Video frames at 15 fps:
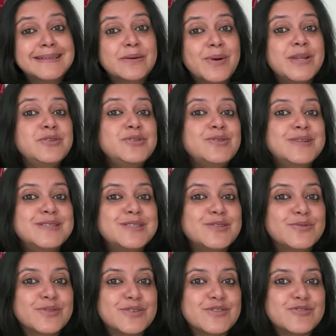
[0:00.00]
why don't you listen
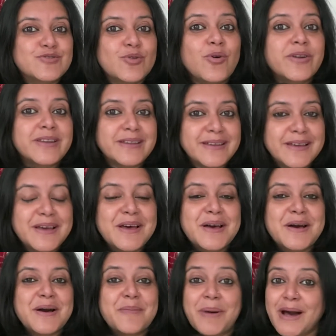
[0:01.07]
to this story
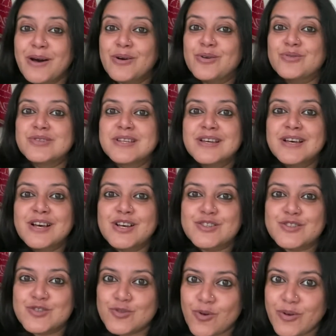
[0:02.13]
about a
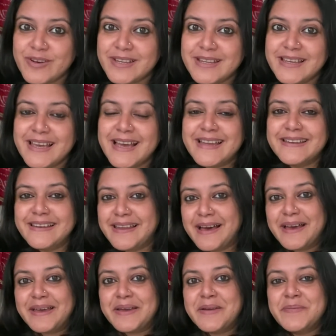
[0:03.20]
story and a
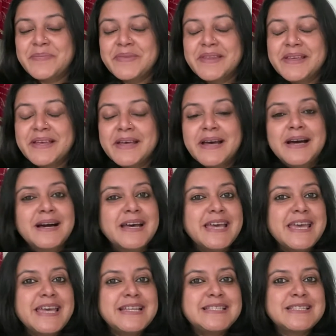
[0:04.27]
lie?
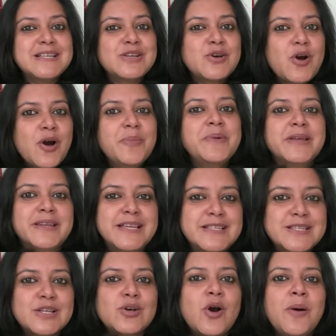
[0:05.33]
It's a
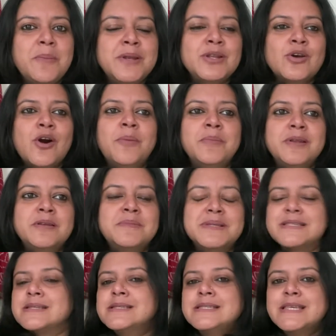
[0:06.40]
common
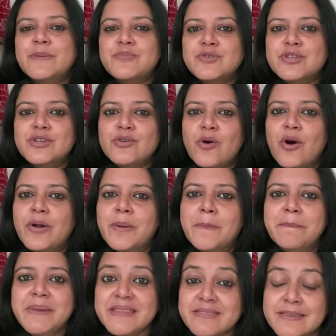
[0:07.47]
misconception or a
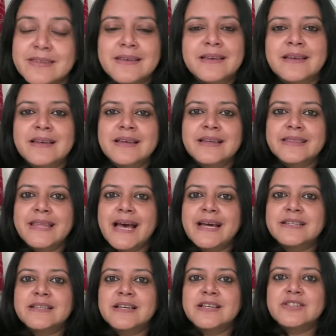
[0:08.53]
myth
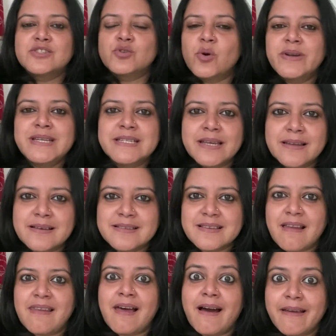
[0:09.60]
that storytellers
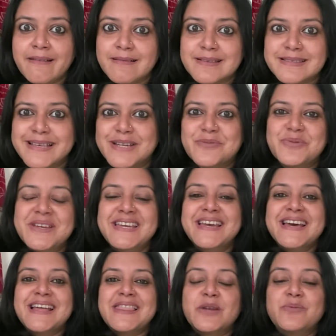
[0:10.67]
are liars, that we
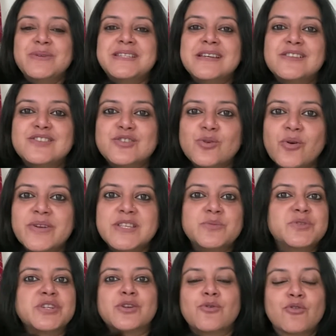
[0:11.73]
tell stories
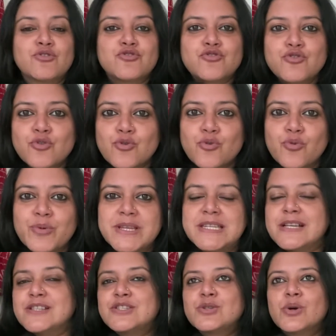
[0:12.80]
which are not true. We
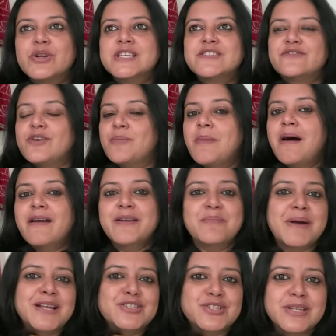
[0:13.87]
tell stories from our
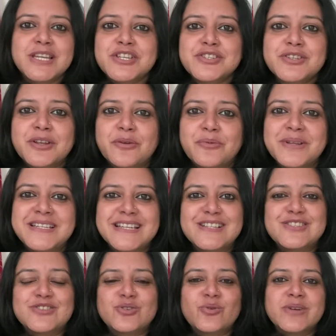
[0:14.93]
imagination. We tell
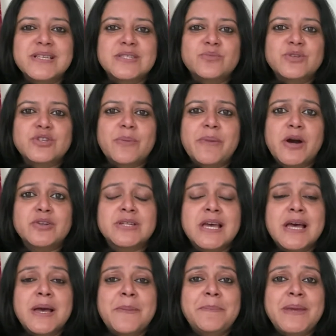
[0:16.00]
stories about
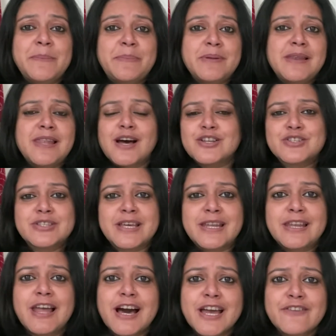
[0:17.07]
people larger
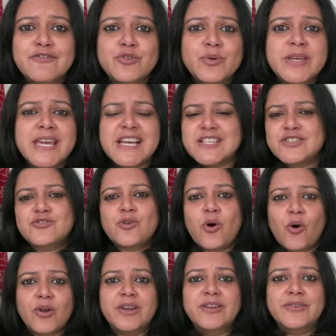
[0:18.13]
than life doing
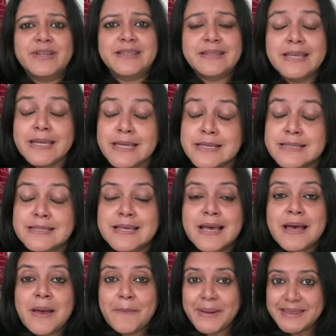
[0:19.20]
extraordinary things.
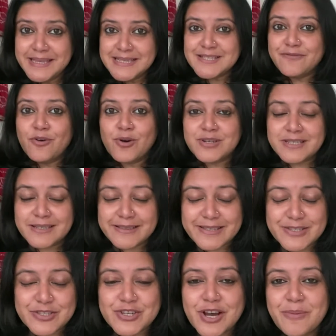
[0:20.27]
But this folktale,
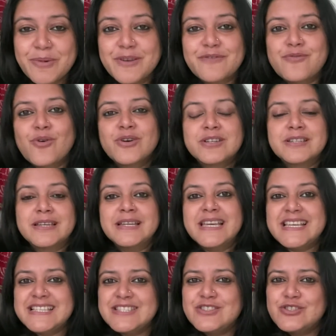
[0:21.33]
this German folktale,
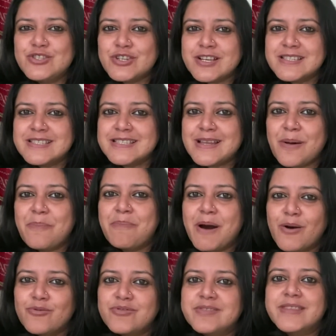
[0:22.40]
is just
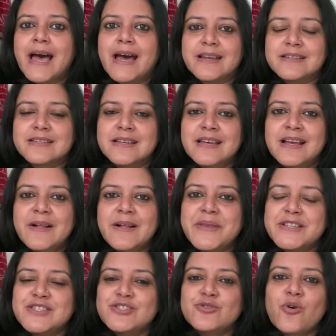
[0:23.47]
about that
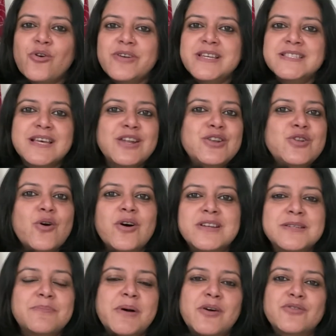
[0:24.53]
stories are
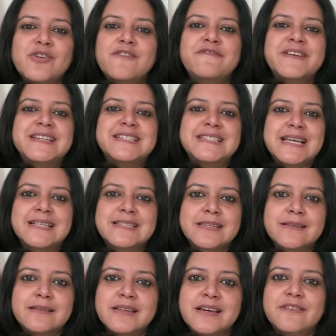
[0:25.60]
not about all
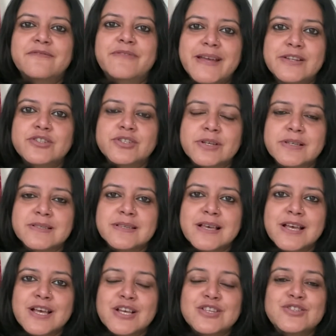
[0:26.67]
fantastical adventures.
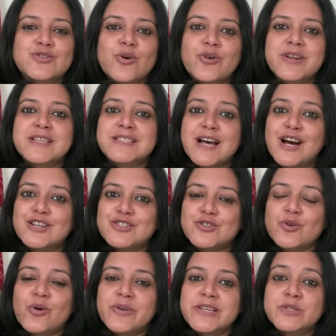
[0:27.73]
Stories are
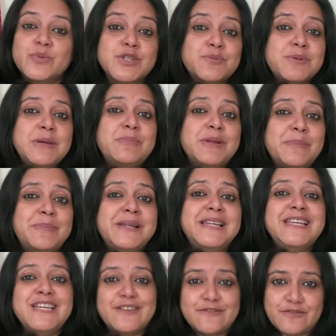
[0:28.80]
stories which people
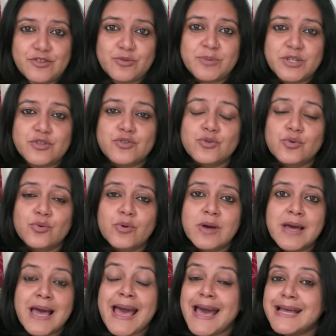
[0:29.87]
believe to be true.
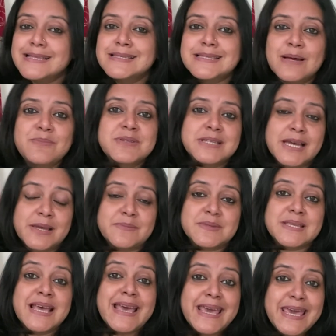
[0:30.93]
And
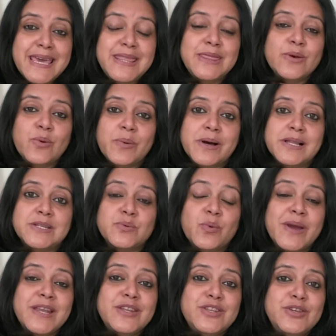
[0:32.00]
sometimes in the world,
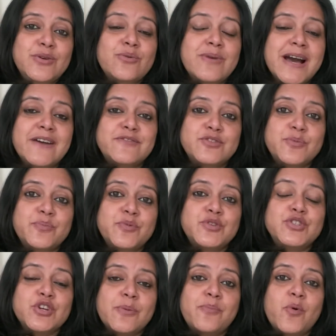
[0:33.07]
when you have to
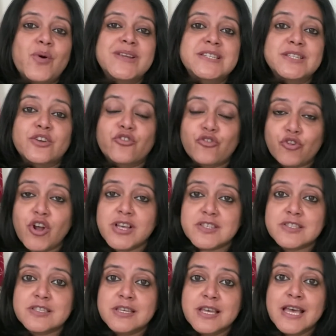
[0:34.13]
put your point
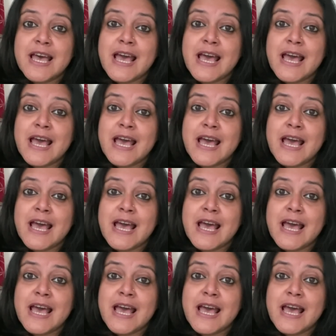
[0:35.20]
across,